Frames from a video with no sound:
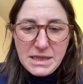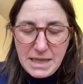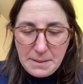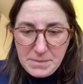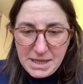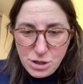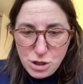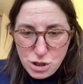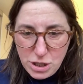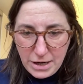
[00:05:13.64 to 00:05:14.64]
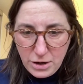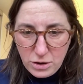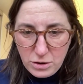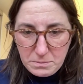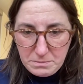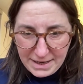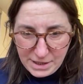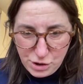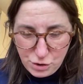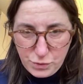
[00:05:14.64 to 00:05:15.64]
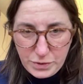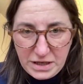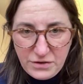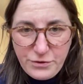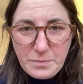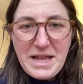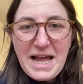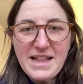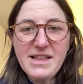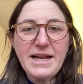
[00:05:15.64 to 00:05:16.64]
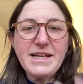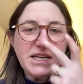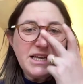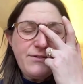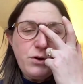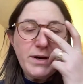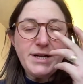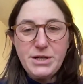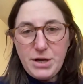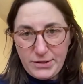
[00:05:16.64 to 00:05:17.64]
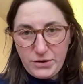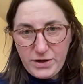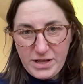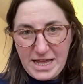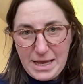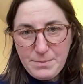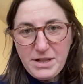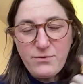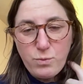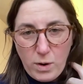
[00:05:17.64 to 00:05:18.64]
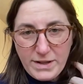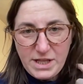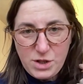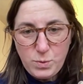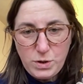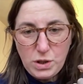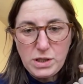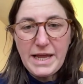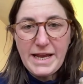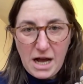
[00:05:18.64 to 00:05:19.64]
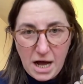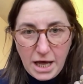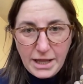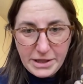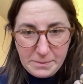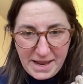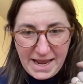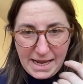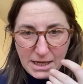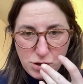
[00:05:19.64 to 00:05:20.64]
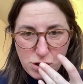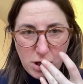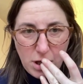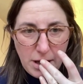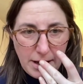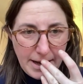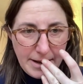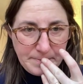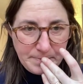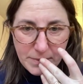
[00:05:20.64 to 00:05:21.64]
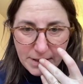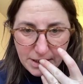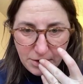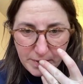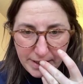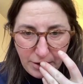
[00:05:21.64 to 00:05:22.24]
let me share my screen from last night to give you another example of what this would look like on the page. Here we